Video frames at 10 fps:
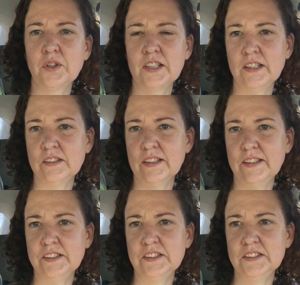organic
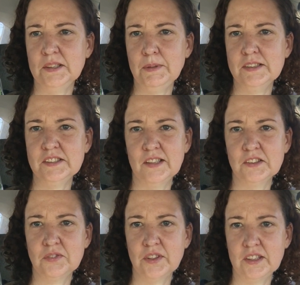lettuce and she made
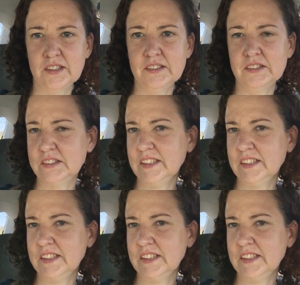salads for the kids.